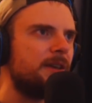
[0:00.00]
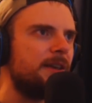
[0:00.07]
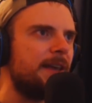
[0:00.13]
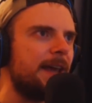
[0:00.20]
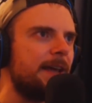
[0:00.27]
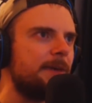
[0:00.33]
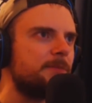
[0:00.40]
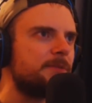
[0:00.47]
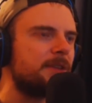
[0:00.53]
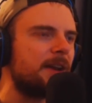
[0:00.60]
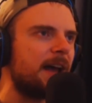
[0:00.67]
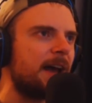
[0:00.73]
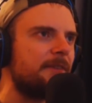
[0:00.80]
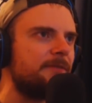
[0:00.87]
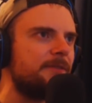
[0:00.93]
games that
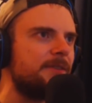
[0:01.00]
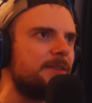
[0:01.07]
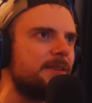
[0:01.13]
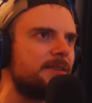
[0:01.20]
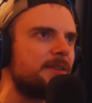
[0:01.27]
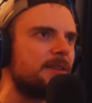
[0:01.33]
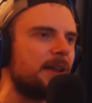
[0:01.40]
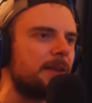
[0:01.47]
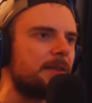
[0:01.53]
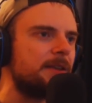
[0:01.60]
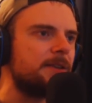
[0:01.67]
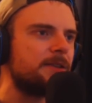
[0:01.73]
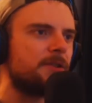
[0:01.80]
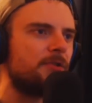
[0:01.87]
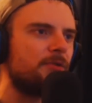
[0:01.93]
have like
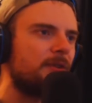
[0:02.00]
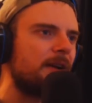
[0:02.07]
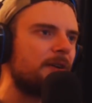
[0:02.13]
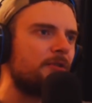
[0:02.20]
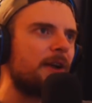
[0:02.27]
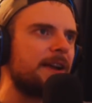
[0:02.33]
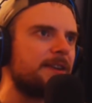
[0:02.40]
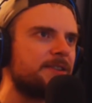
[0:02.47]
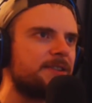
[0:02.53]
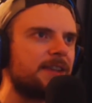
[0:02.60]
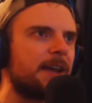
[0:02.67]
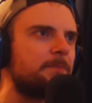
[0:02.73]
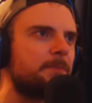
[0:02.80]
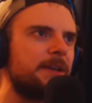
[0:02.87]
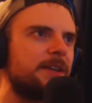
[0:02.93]
these great
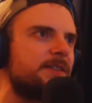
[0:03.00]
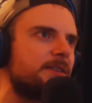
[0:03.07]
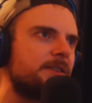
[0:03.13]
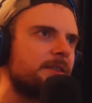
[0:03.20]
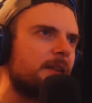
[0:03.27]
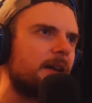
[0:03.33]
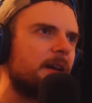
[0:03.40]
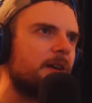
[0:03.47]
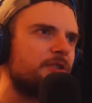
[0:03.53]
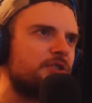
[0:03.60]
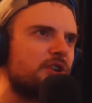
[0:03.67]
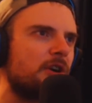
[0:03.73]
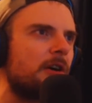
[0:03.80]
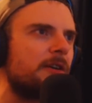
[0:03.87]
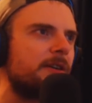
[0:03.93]
set pieces like
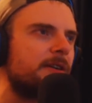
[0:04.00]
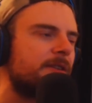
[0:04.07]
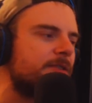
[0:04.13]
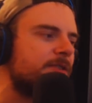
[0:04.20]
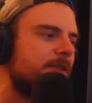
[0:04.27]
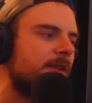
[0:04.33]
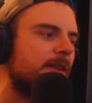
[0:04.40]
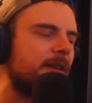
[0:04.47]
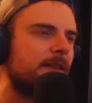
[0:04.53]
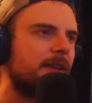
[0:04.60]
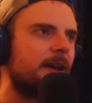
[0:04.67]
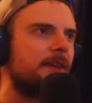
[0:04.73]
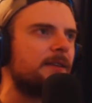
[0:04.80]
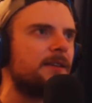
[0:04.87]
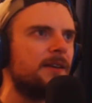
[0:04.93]
Uncharted and shit like
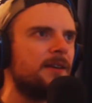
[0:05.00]
that.